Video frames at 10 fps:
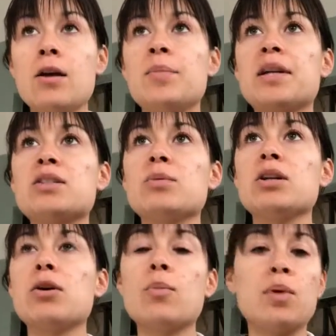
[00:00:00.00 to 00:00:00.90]
Because when
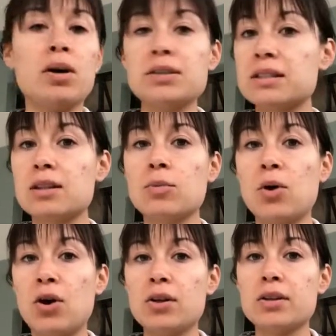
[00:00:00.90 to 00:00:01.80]
you go balls to the
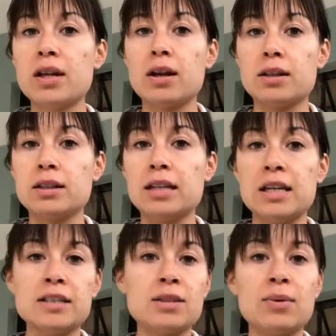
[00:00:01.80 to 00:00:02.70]
wall on
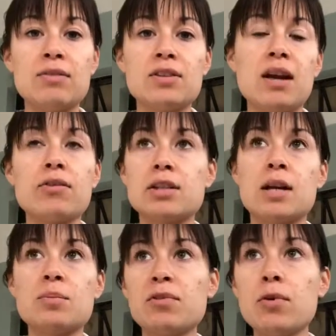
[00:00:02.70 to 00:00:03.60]
things that we've never
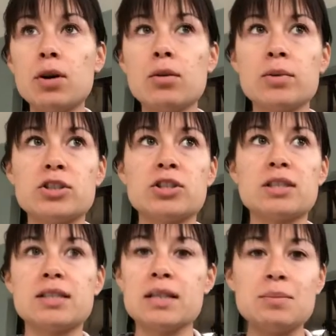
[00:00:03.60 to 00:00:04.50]
done before, which
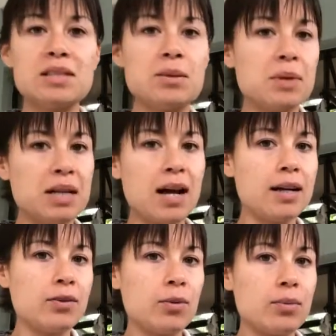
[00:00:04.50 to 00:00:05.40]
seems to be
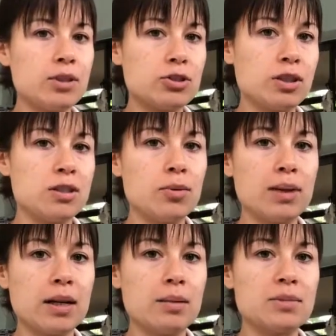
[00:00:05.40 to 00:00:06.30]
kind of what we usually do
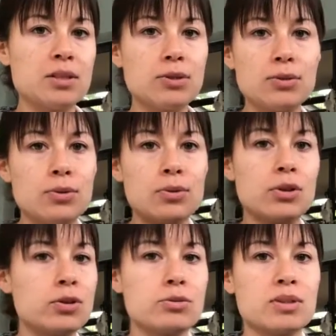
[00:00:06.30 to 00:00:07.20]
when it comes to
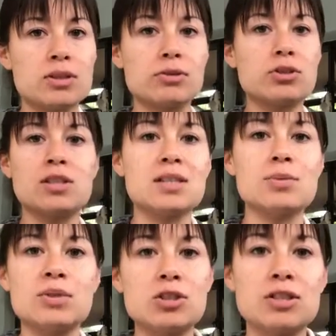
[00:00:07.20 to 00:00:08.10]
New Year's resolutions,
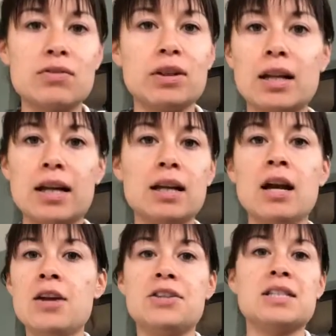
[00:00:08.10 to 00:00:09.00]
is we just feel like
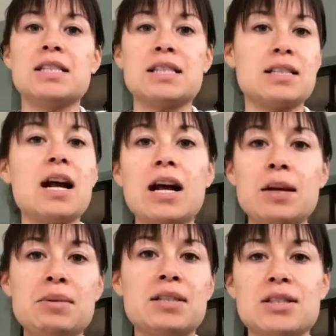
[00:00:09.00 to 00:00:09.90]
this is the
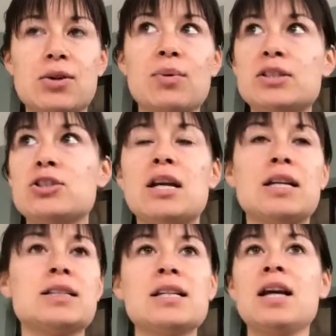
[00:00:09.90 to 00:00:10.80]
time, this is our one
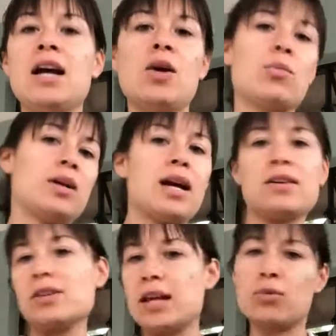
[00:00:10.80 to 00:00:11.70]
chance. We got
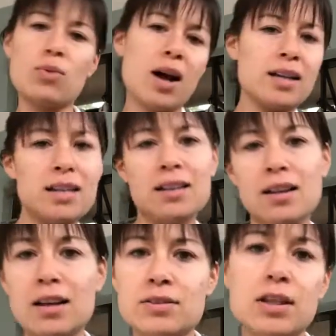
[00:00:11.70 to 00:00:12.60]
our like Rocky
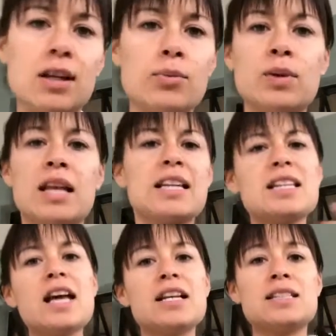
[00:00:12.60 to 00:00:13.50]
gloves on and we're like,
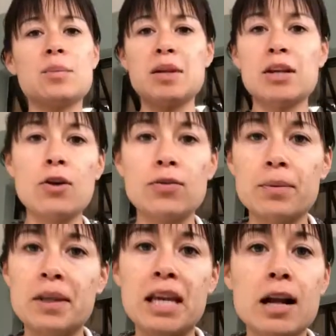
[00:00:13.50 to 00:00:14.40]
yes, I'm gonna go
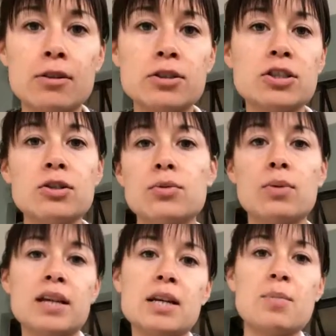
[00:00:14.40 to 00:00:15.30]
from the couch to
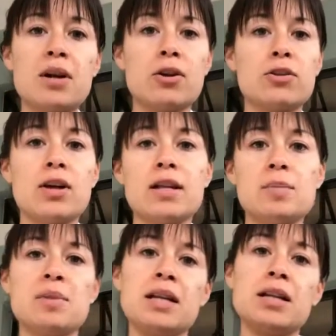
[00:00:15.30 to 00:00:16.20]
running a marathon
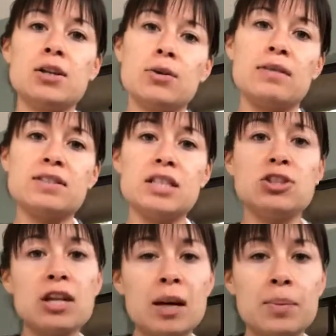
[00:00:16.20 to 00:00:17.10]
and being a
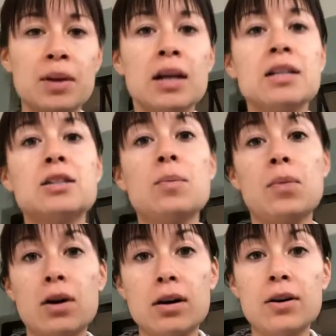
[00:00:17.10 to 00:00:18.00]
UFC champ
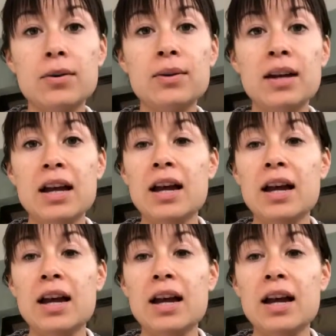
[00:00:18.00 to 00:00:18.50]
tomorrow.